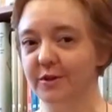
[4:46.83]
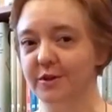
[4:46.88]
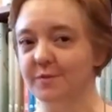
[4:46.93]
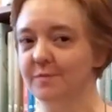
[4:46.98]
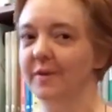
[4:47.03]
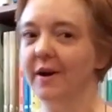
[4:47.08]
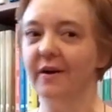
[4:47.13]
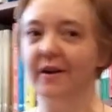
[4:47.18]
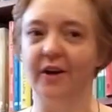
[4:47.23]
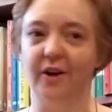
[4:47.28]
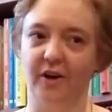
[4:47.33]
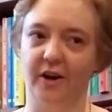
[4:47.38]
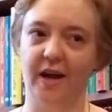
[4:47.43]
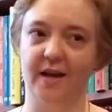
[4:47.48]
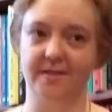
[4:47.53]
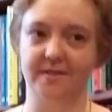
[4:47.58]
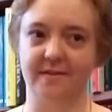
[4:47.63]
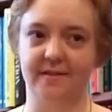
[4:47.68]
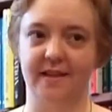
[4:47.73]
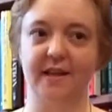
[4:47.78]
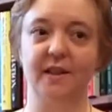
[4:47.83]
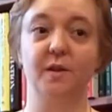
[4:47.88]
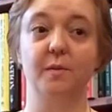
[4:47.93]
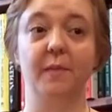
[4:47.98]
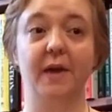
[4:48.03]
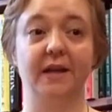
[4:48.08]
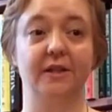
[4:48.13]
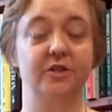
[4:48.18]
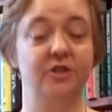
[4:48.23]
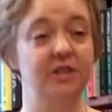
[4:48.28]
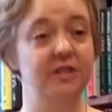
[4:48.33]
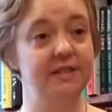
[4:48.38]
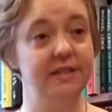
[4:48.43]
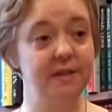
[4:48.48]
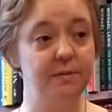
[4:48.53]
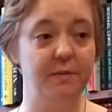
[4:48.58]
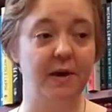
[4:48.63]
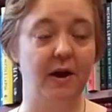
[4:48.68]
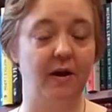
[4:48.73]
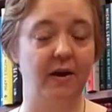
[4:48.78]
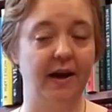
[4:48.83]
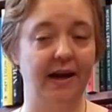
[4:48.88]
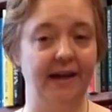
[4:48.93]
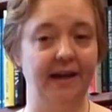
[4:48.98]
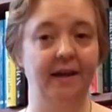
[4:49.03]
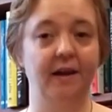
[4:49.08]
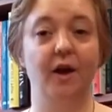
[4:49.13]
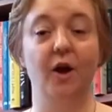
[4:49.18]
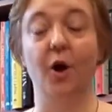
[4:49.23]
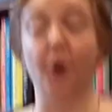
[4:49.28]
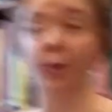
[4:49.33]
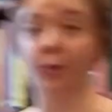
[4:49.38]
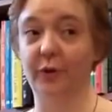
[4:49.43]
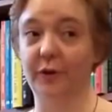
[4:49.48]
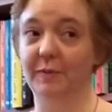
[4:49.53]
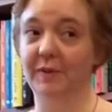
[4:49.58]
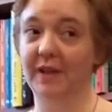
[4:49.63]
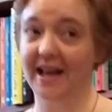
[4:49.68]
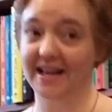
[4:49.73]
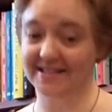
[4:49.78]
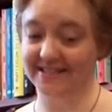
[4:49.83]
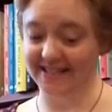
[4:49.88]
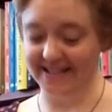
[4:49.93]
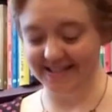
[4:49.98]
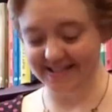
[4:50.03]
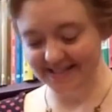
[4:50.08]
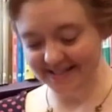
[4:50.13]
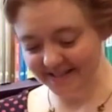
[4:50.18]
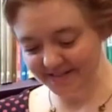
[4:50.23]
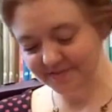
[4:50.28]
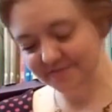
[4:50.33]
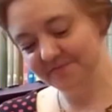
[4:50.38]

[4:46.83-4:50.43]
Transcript: to marry her cousin than the man she did marry, Ruy Blásquez.